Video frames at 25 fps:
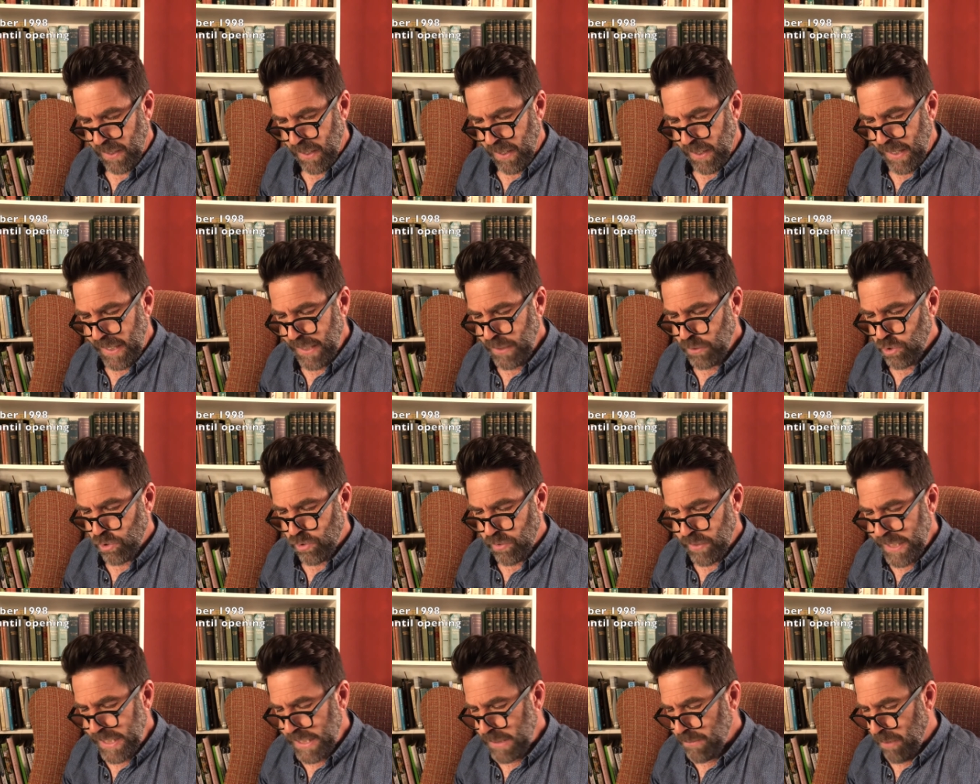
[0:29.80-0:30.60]

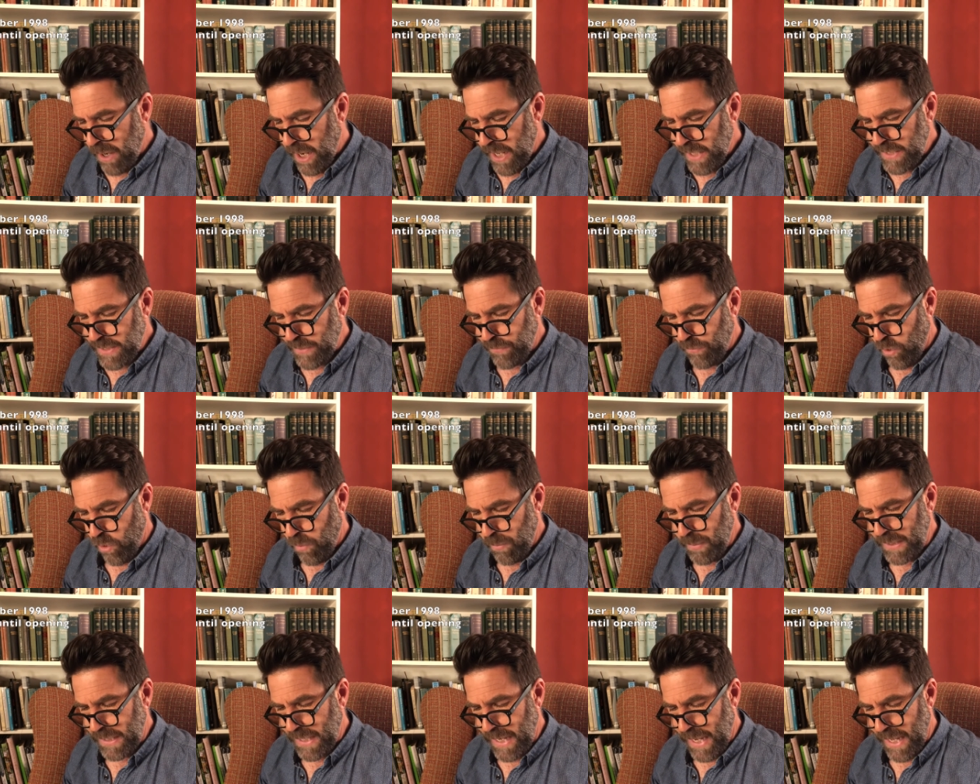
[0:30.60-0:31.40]
Intrigued by its form
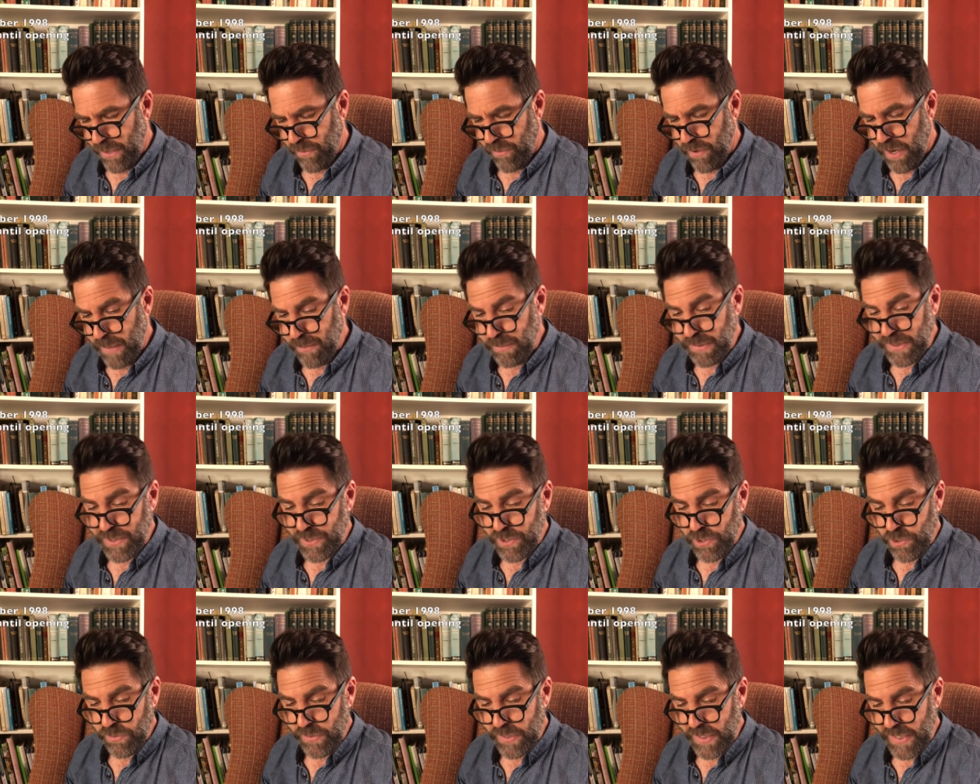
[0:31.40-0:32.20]
and colour, I
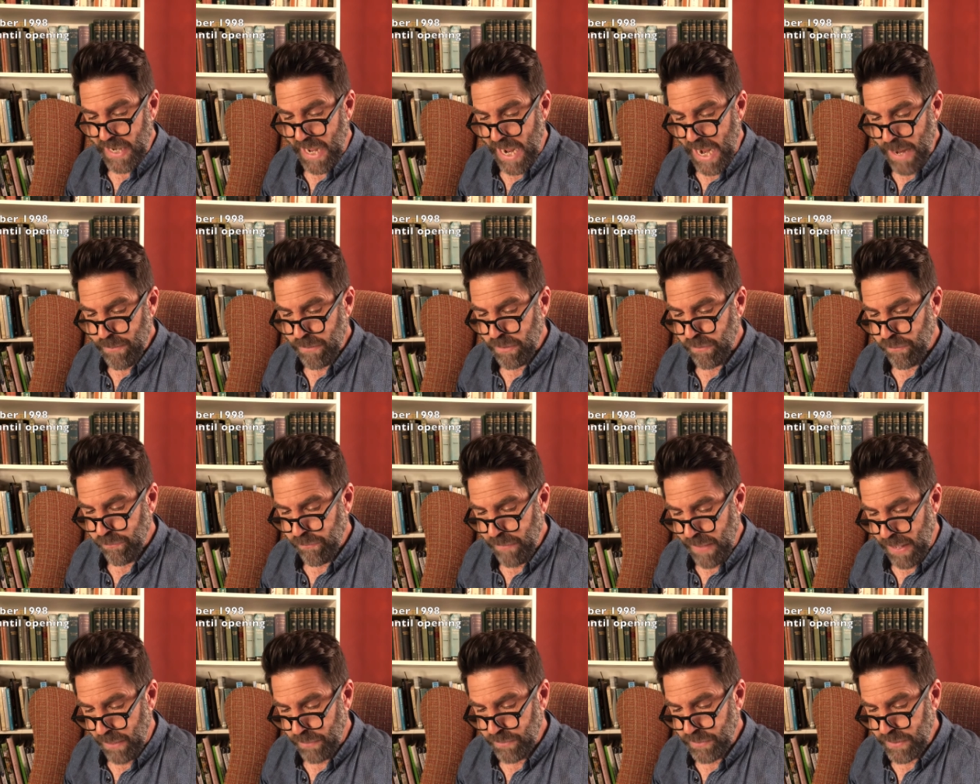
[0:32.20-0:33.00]
pursued the name and
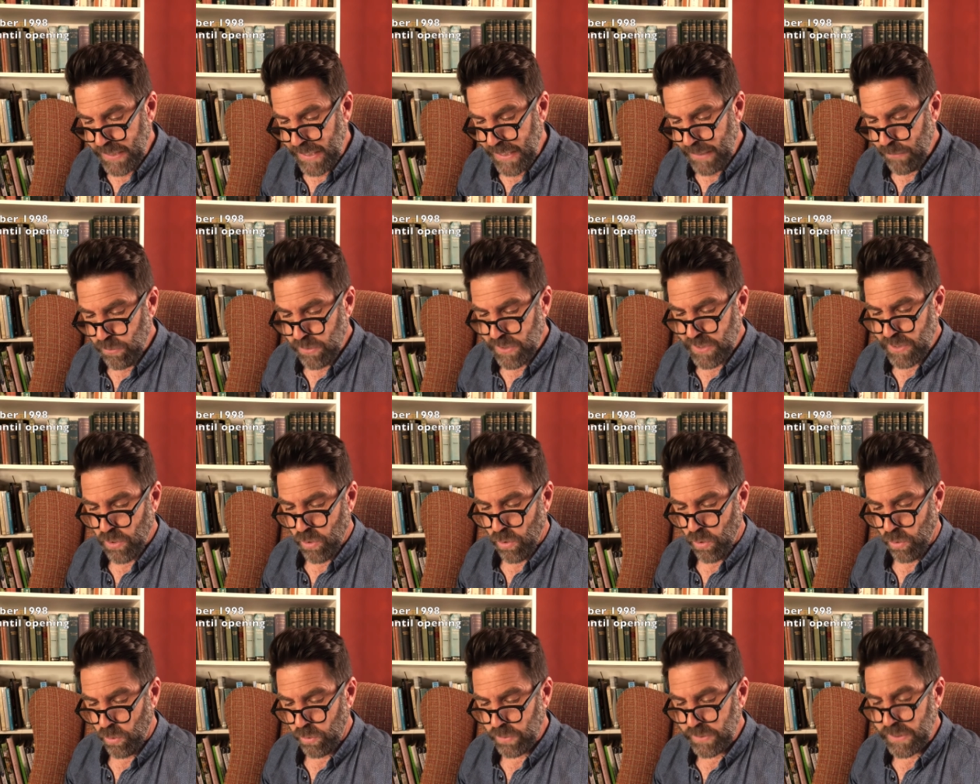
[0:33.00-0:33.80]
found it was
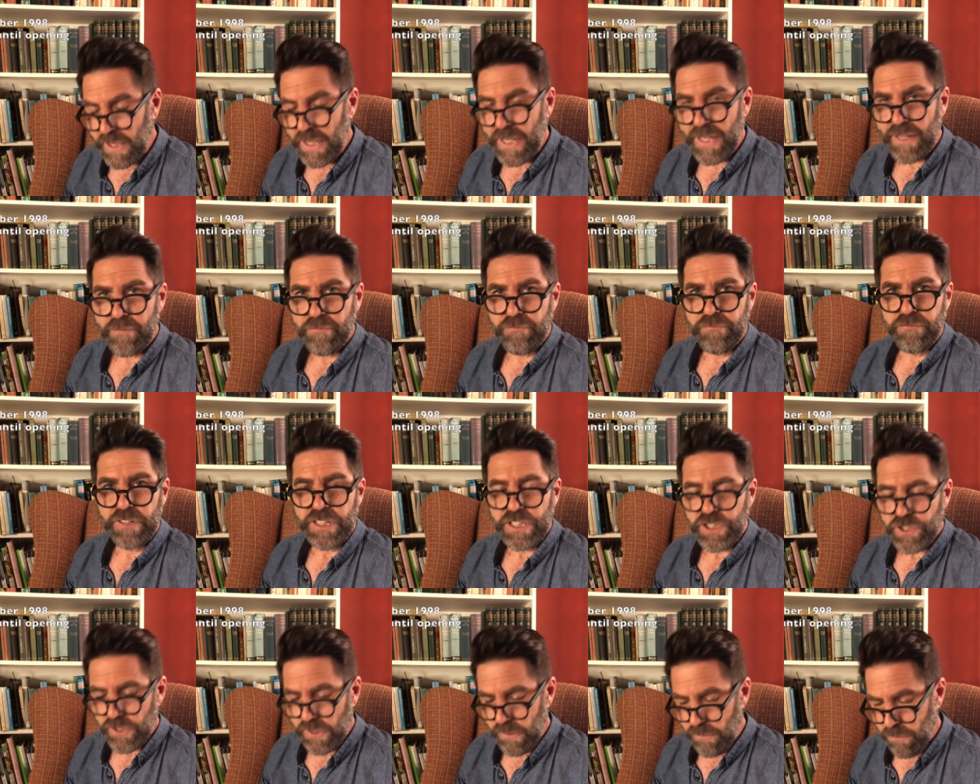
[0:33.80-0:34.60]
called
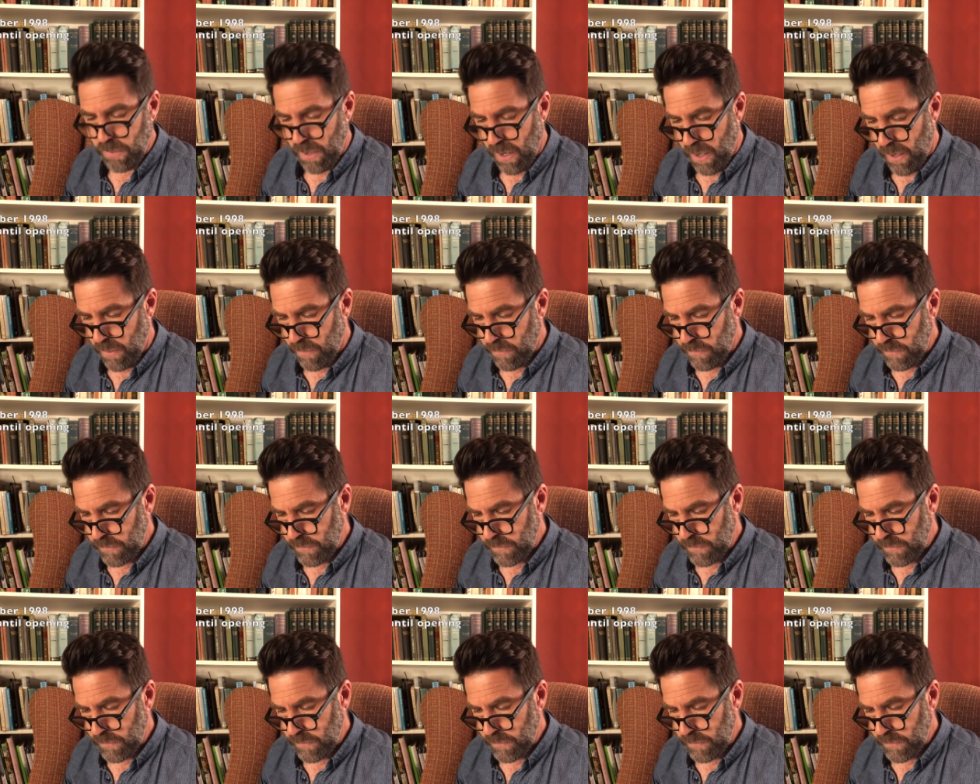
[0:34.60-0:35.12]
Wiesnblau.